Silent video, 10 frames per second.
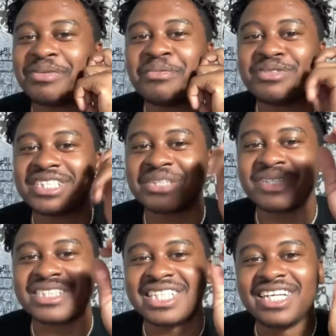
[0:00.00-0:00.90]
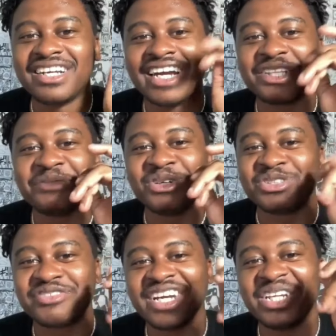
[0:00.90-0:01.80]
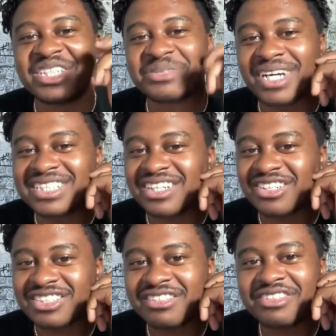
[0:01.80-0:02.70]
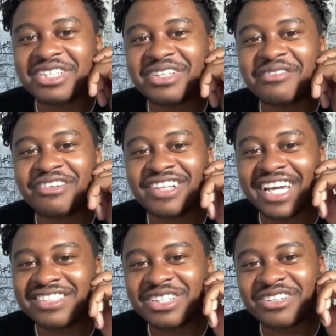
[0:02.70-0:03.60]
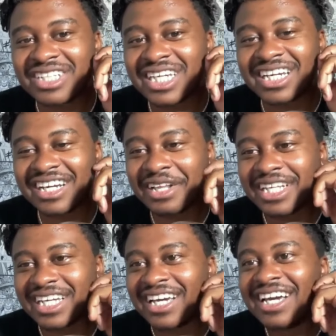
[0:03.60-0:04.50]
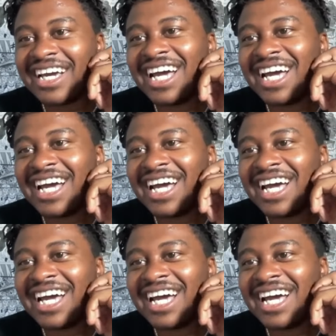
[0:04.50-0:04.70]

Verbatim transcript: people just be seeing her at the most random spots. Oh, she really live her life. She don't really care. I like that.